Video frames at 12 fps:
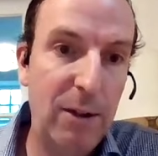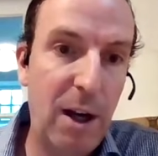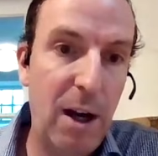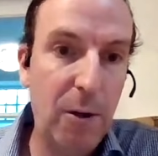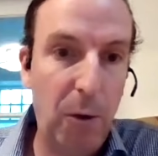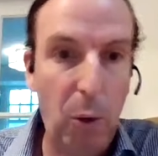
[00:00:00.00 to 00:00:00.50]
of
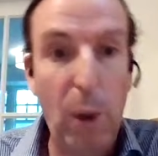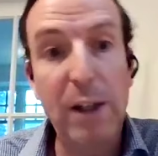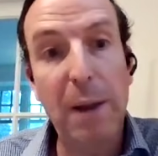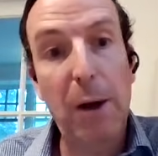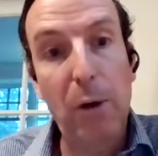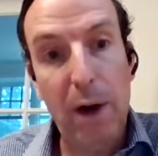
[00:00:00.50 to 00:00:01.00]
stock or
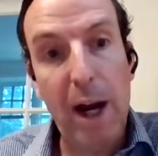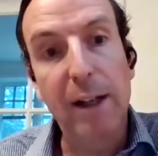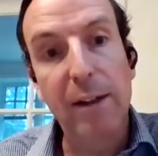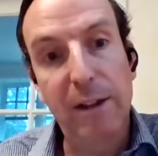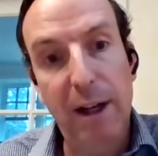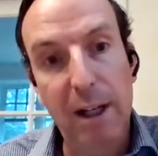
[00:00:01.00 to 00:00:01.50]
wait till that overhang
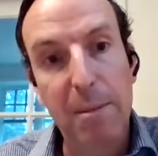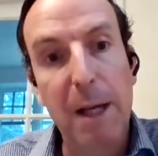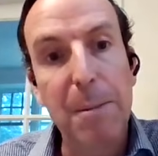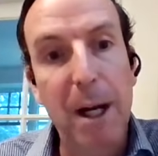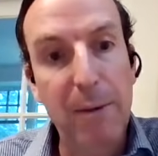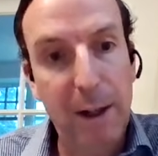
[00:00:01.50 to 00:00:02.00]
is done and
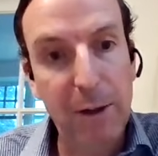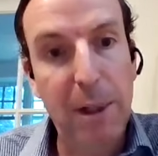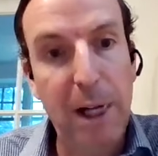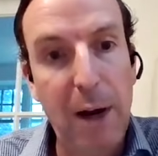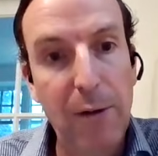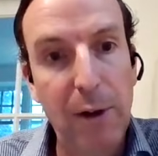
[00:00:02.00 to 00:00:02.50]
make my
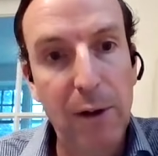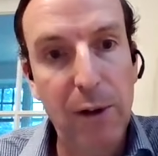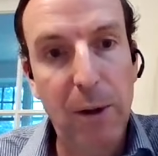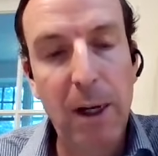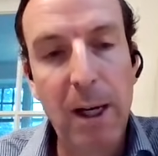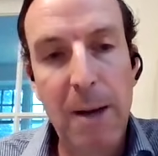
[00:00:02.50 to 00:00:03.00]
investment after.
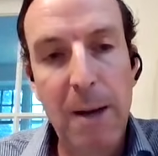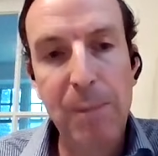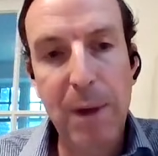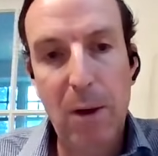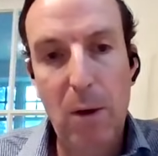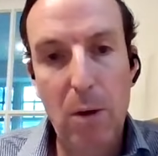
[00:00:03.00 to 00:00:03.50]
So,
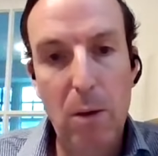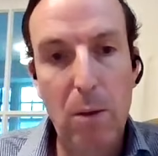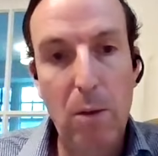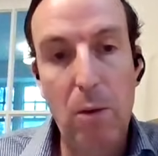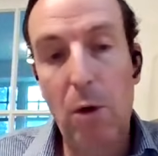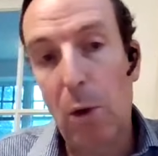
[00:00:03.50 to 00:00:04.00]

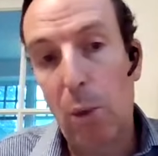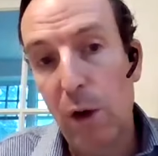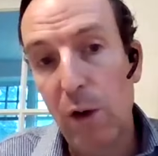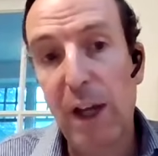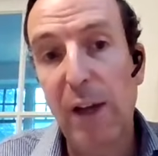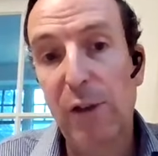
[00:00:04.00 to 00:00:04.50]
or the
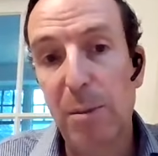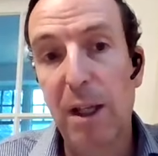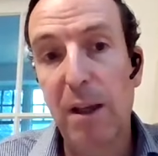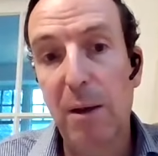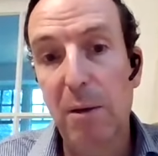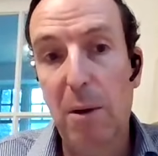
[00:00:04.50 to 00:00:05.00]
worst case would
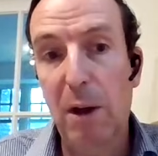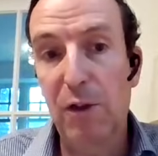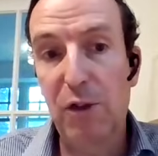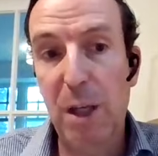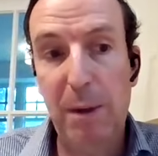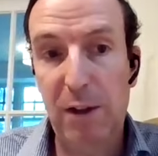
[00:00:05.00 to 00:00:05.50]
be, well,
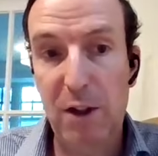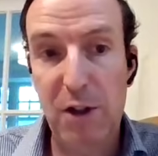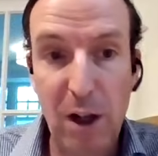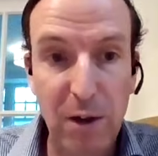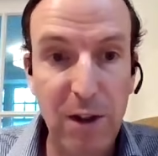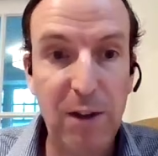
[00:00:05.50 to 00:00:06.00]
it's cheap because the
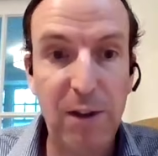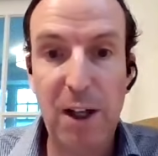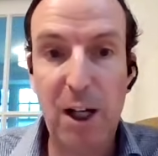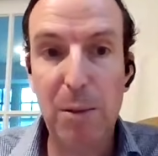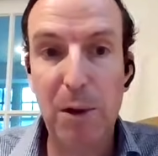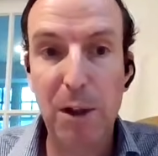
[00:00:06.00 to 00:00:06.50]
geology is
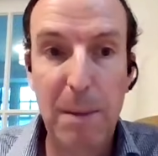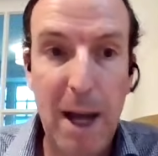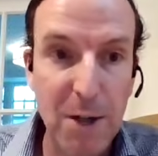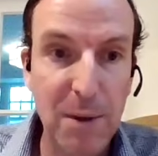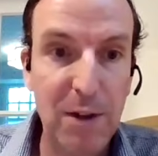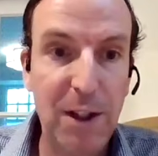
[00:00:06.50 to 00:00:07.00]
terrible, the
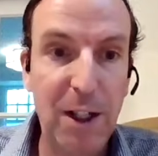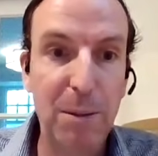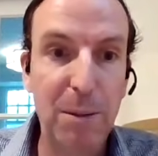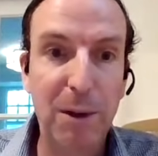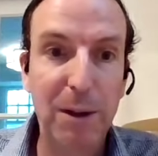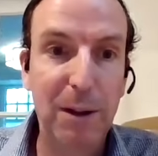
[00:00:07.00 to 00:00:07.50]
management's
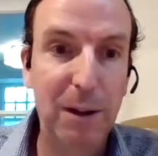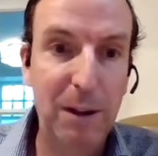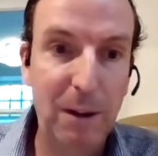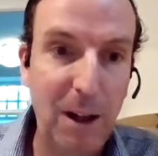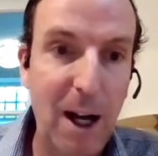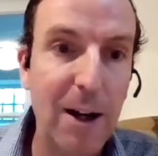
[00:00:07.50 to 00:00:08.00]
terrible, they're,
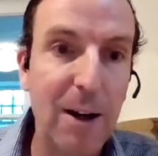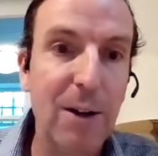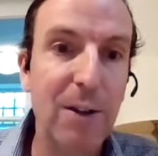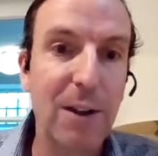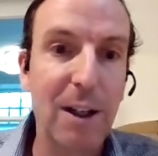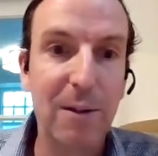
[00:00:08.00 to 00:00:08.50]
they're
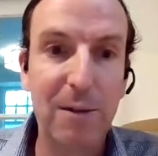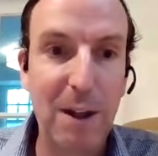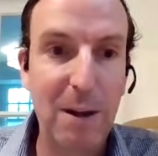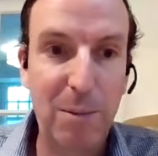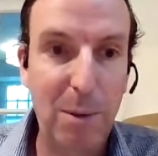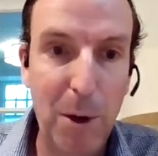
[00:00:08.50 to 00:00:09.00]
liars, they've,
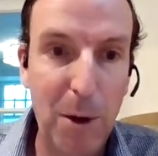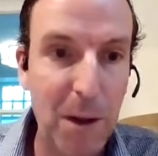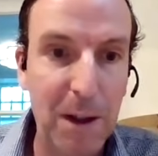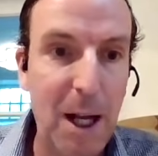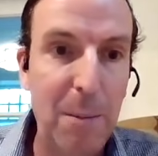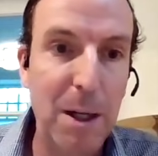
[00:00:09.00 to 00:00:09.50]
they've
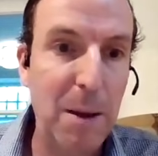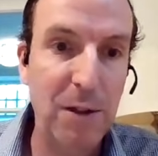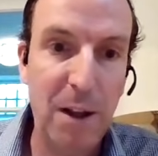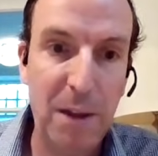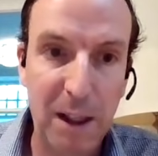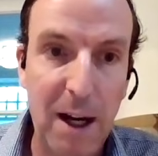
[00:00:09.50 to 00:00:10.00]
promoted the company, there's
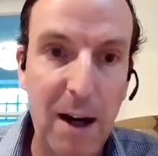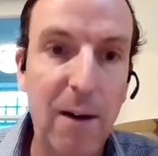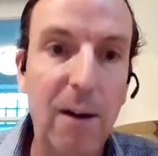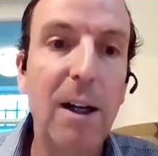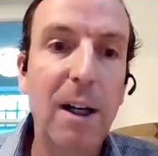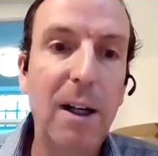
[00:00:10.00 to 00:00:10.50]
nothing
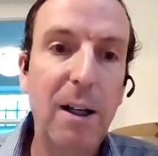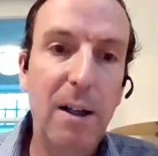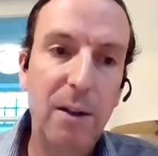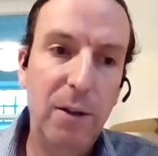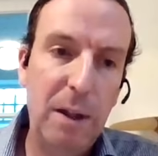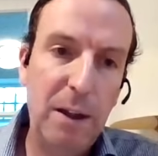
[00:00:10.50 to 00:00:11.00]
there.
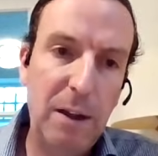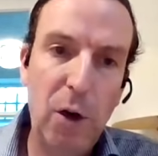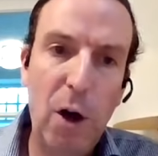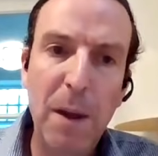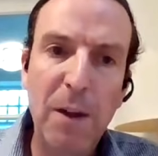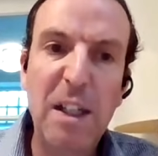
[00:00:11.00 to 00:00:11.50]
So these are
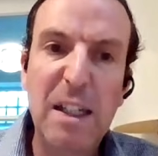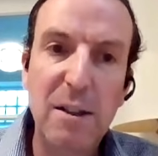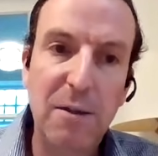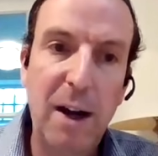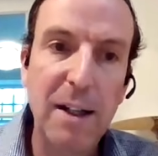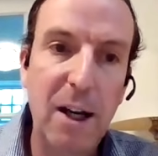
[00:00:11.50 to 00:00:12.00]
all things you need to
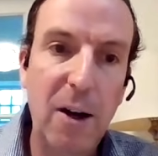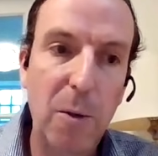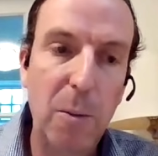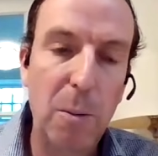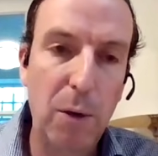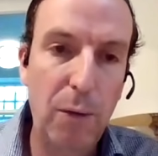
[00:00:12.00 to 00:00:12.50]
find
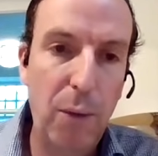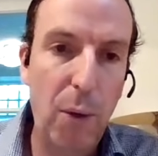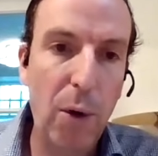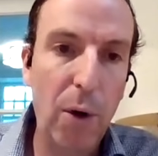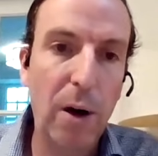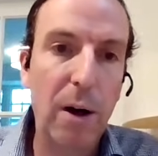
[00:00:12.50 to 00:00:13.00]
out
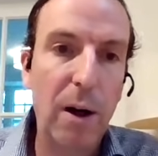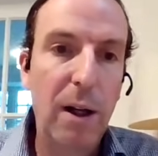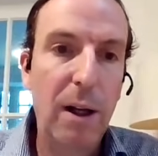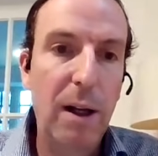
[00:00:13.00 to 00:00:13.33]
before